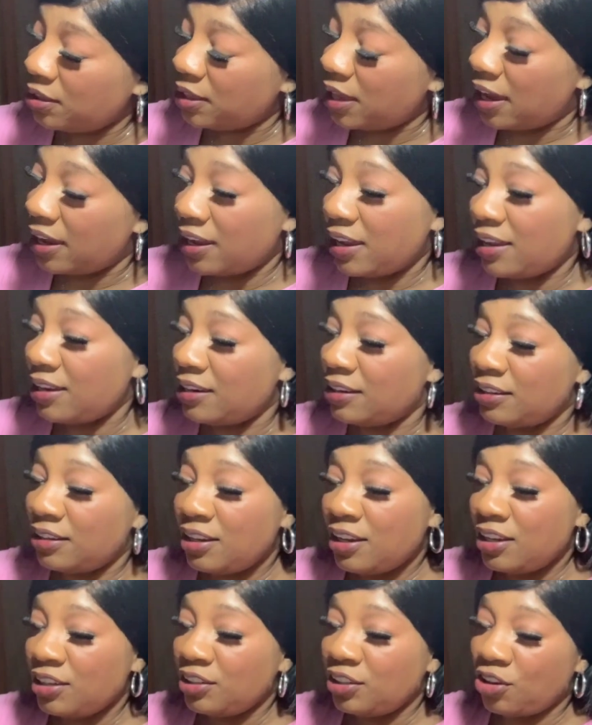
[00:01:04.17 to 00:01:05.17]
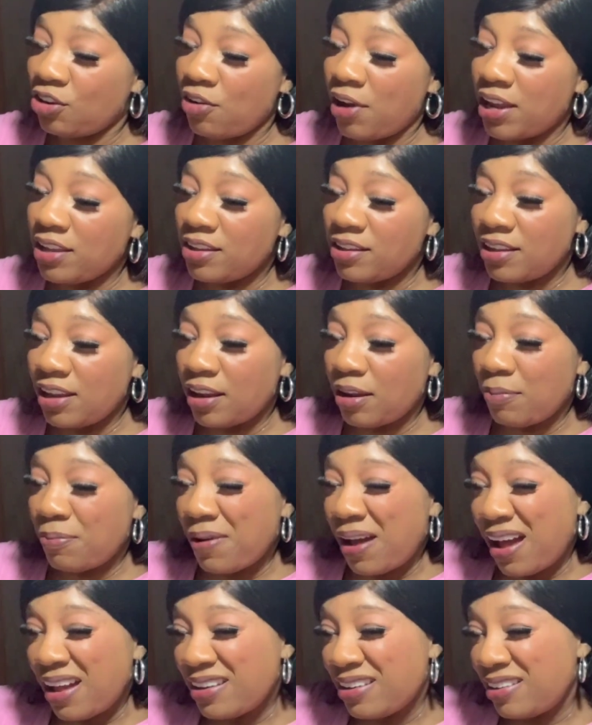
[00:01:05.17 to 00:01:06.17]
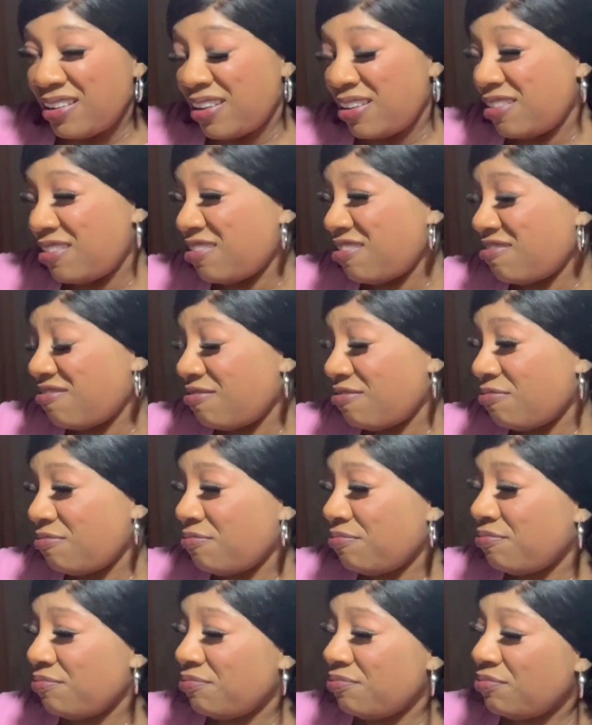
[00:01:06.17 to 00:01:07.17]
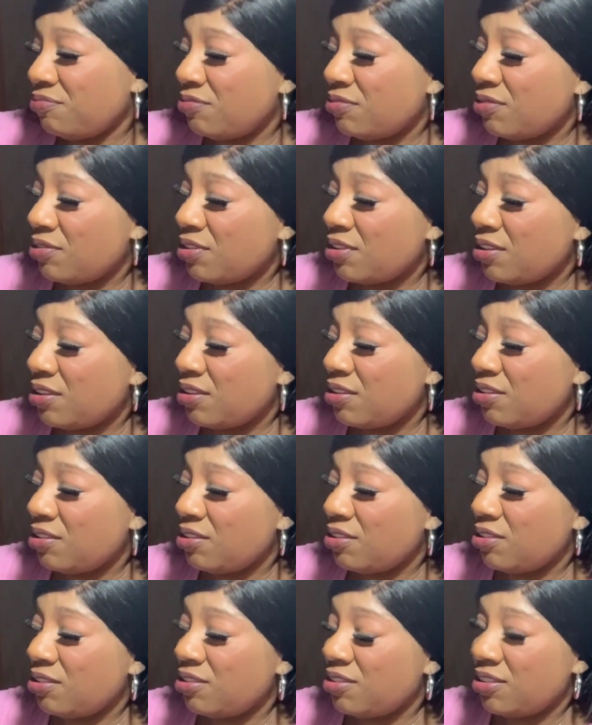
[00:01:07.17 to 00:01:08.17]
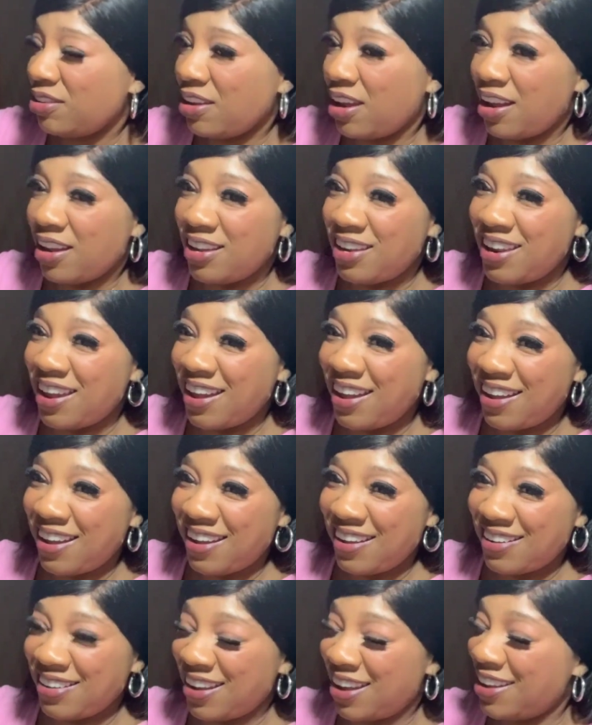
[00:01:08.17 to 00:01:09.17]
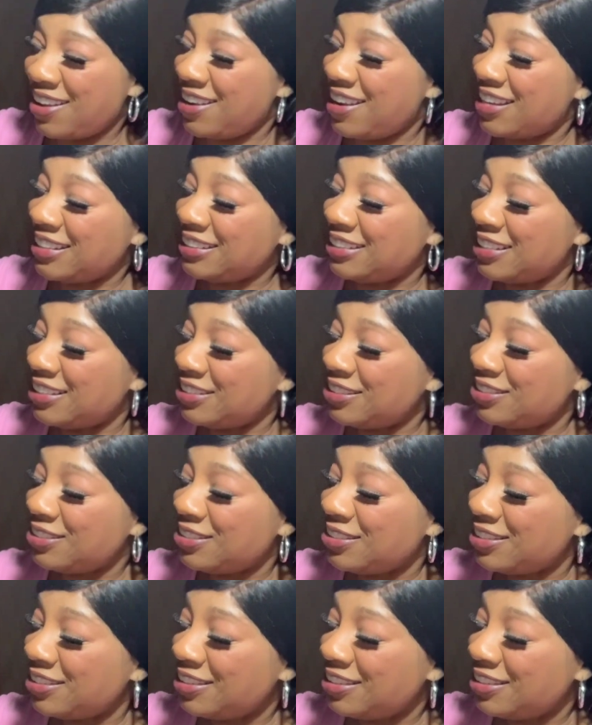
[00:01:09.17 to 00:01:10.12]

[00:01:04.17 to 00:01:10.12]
Like, and the crazy thing about it is, y'all hear that? Y'all hear that sizzle?